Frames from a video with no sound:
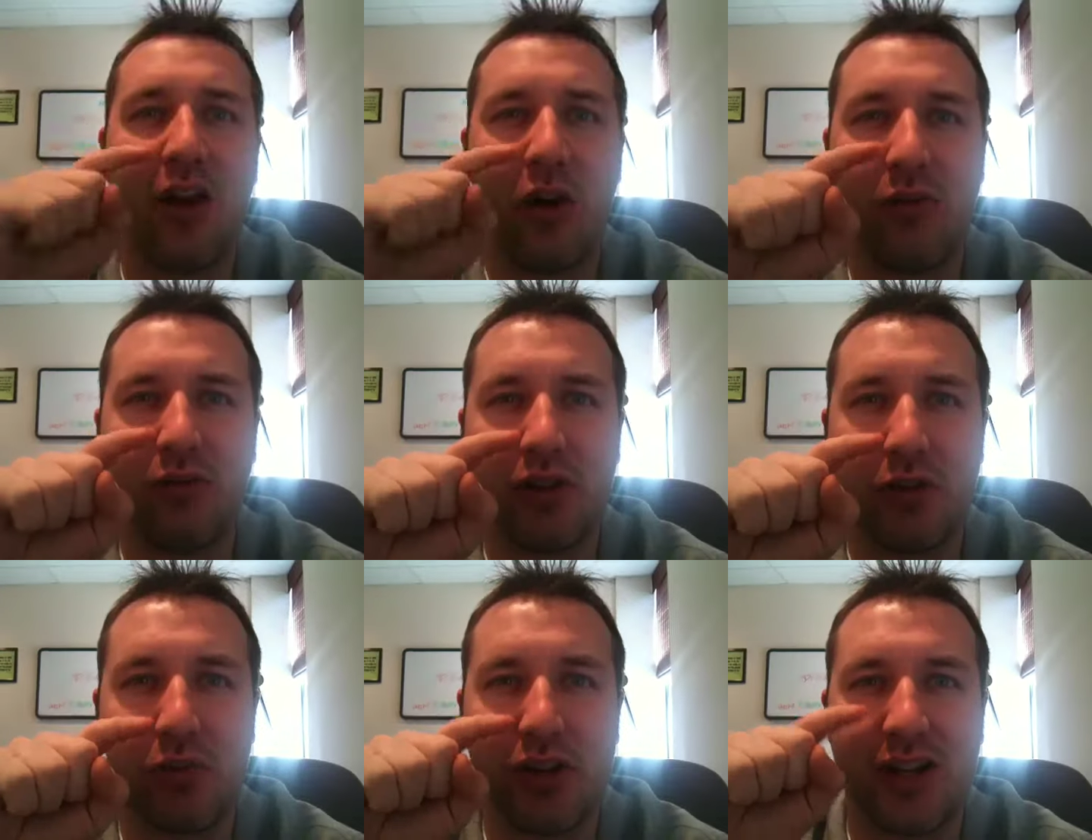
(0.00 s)
and
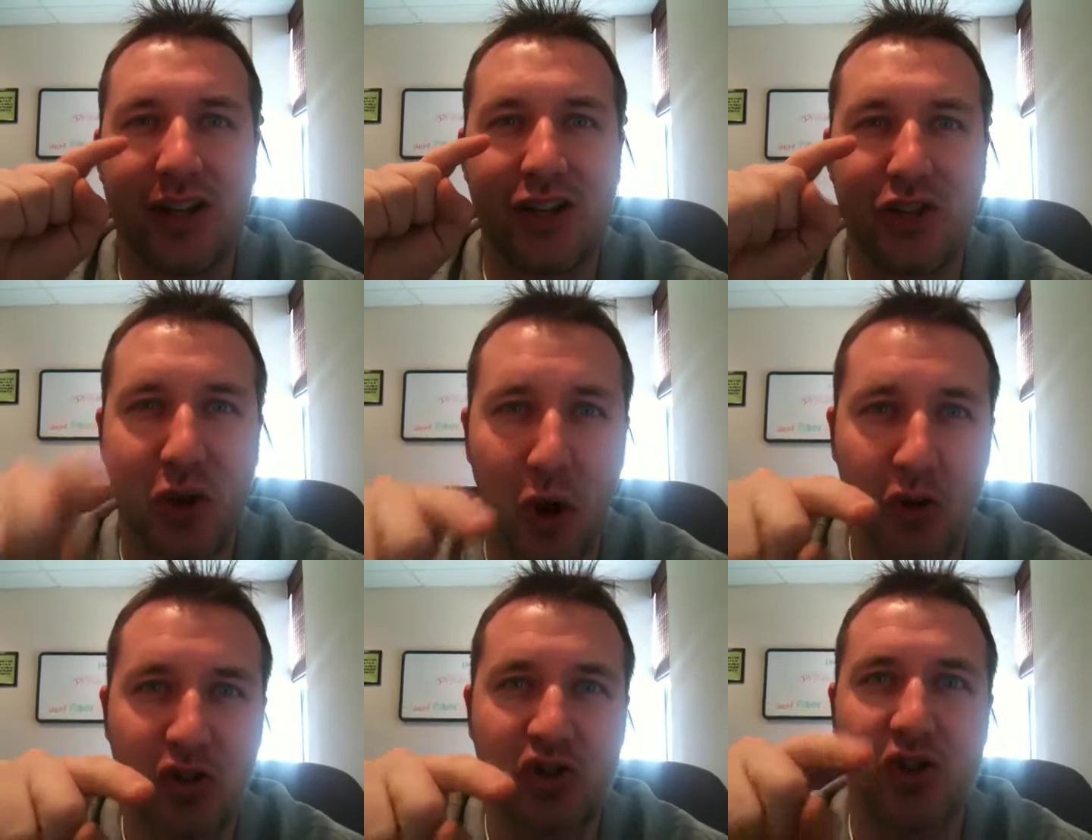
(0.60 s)
hopefully we can get
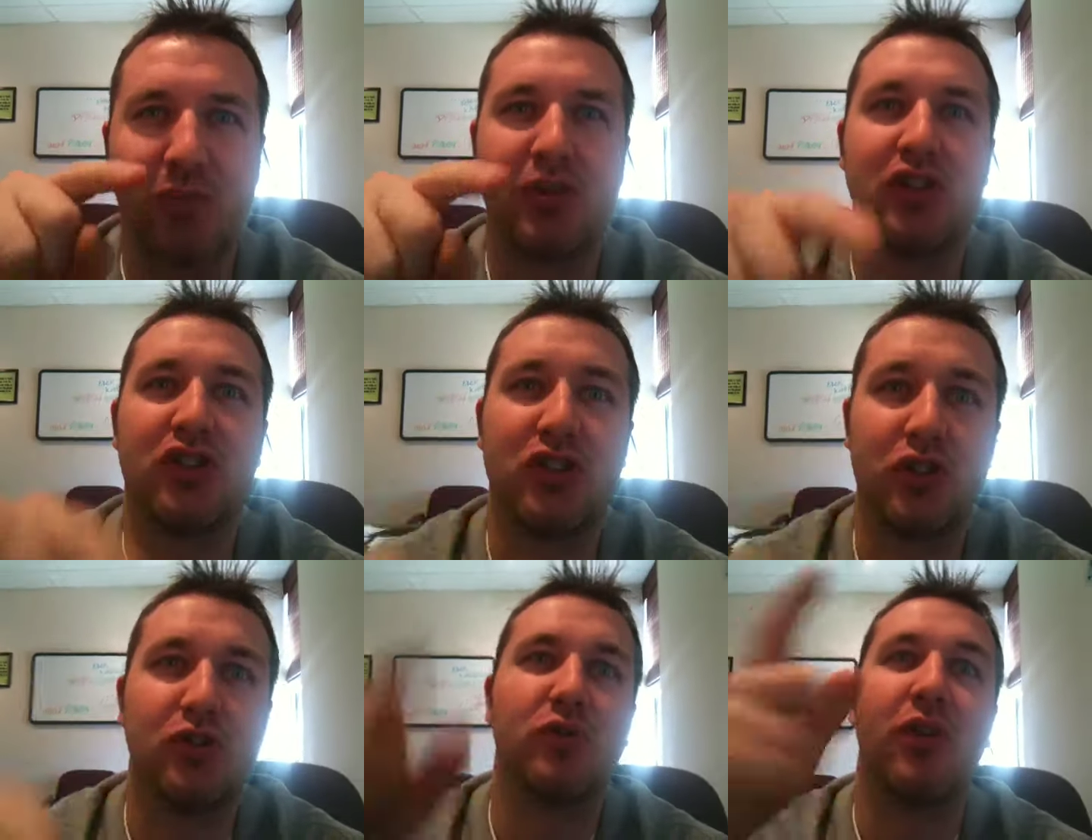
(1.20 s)
Charles Trippy
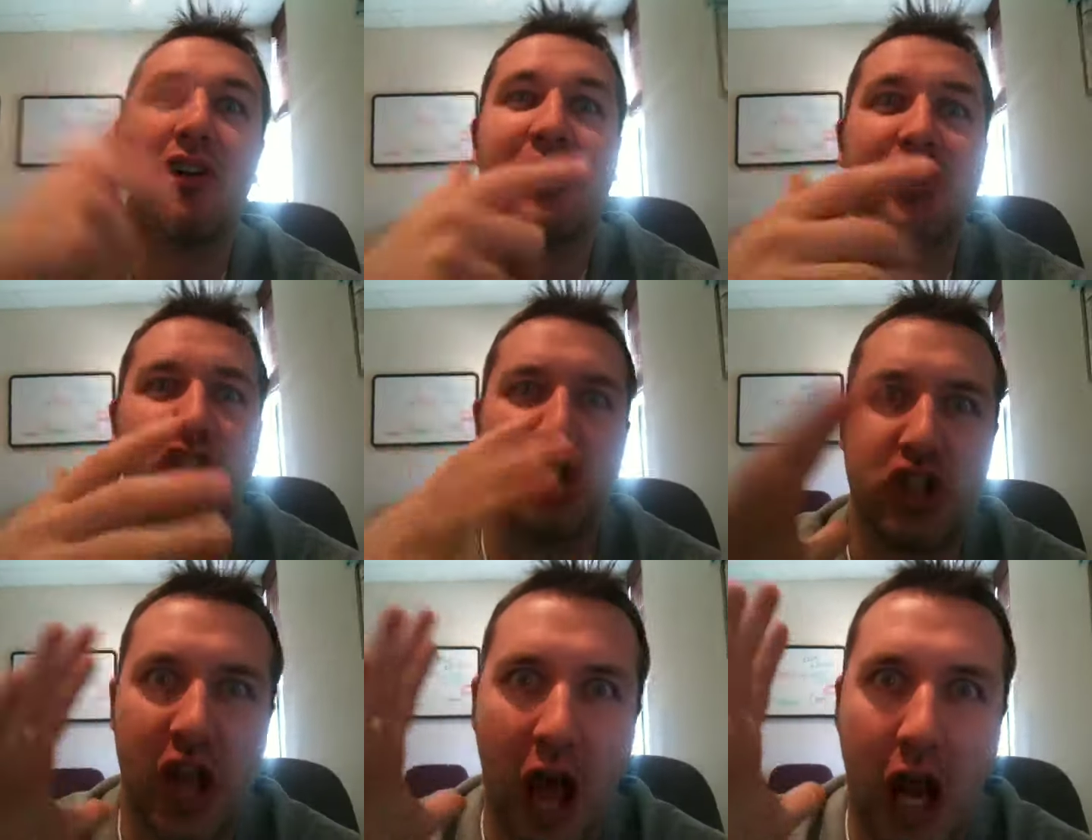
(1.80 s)
to
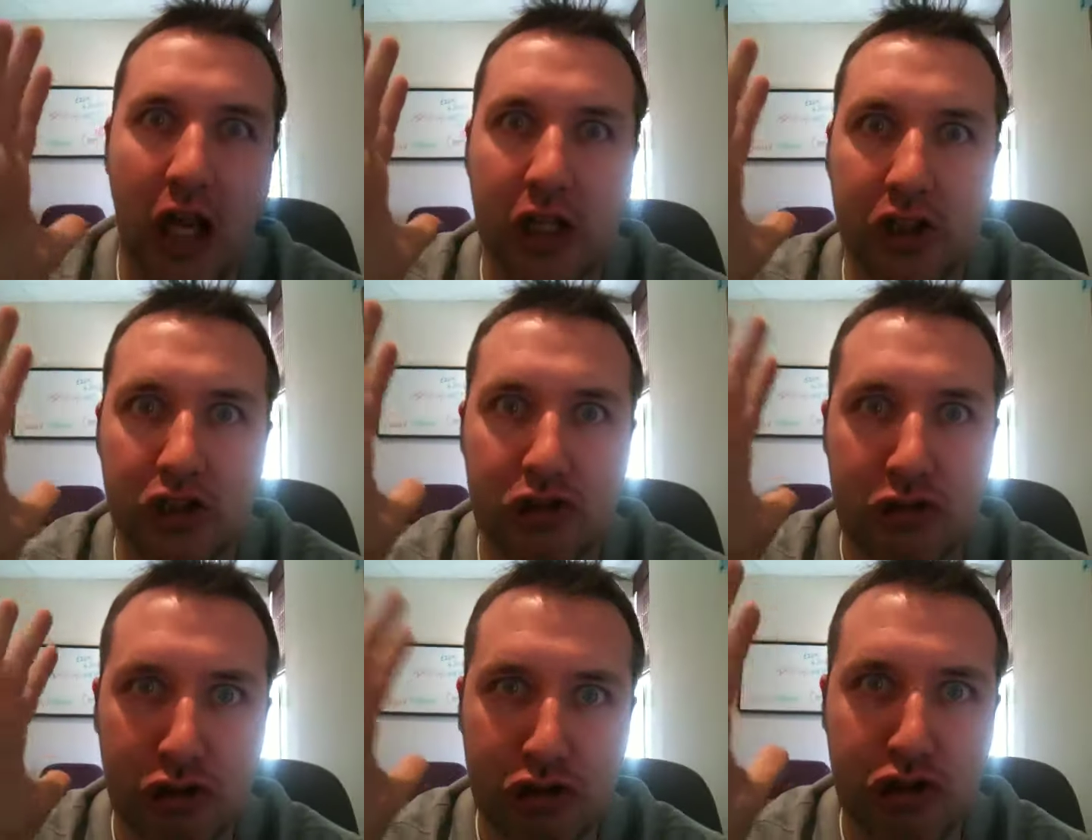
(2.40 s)

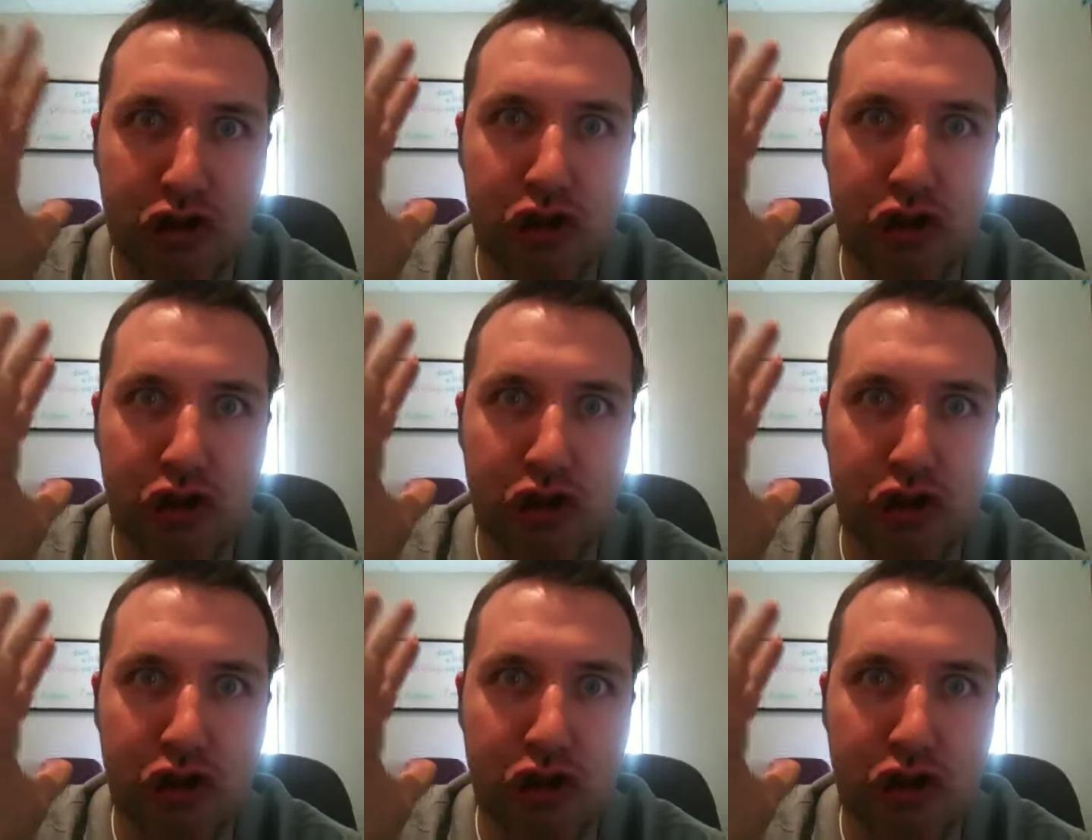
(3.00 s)
Challenge This